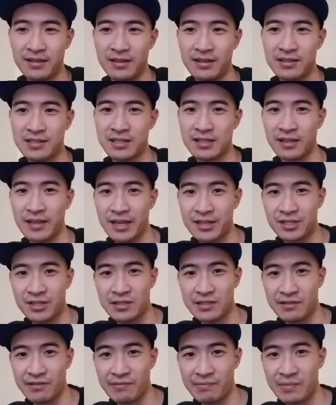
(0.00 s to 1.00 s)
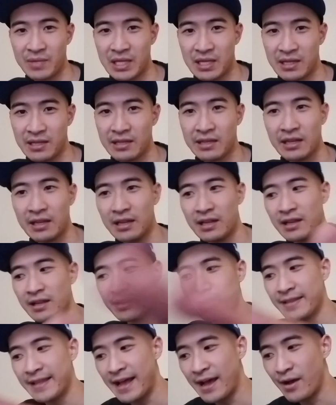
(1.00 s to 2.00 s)
selections of meat,
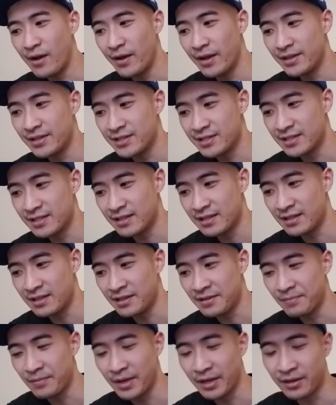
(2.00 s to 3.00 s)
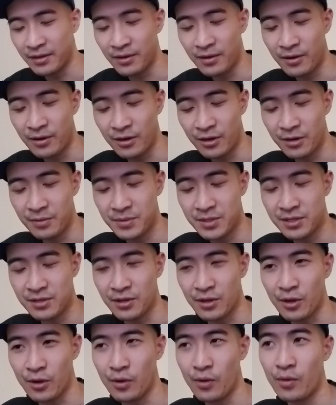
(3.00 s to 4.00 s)
now I just eat my carbs.
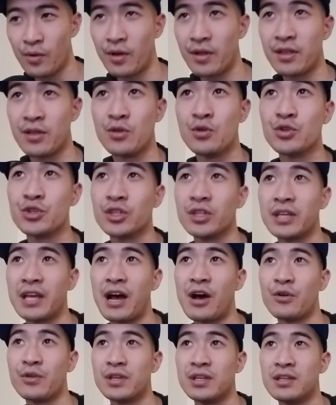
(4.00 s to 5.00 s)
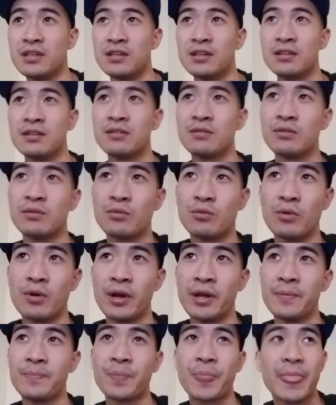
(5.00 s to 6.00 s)
So usually I'll eat
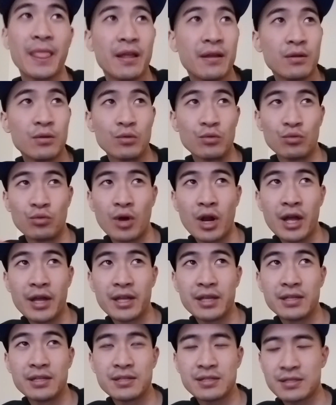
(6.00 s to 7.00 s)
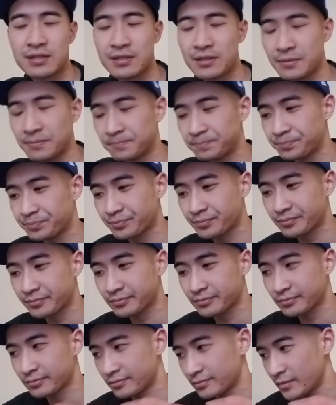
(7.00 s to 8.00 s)
what? Rice,
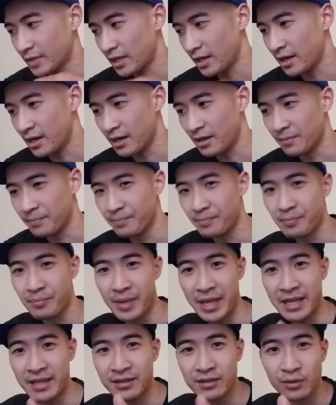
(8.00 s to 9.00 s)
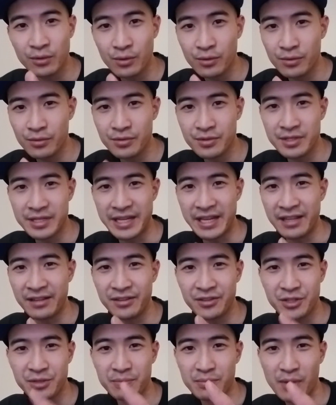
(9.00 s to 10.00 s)
bagels,
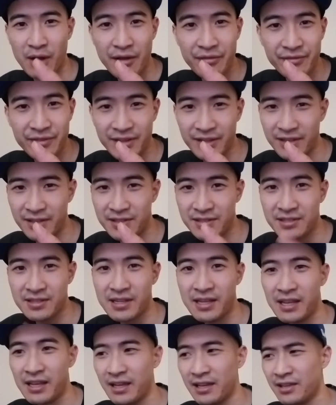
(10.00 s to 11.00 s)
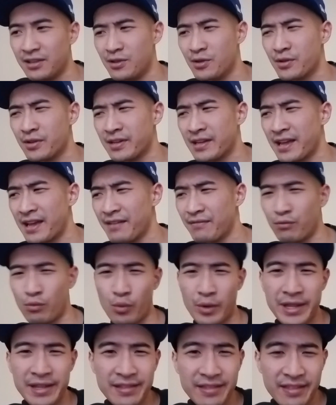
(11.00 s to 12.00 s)
English muffins. You can have
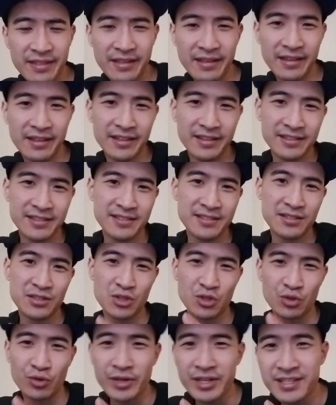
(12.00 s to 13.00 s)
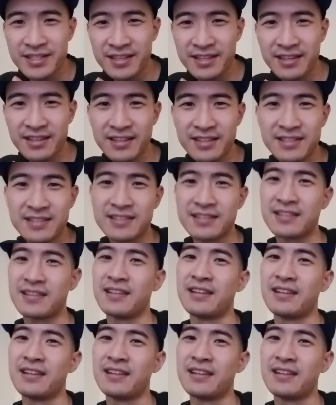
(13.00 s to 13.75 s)
wheat thins, Triscuits.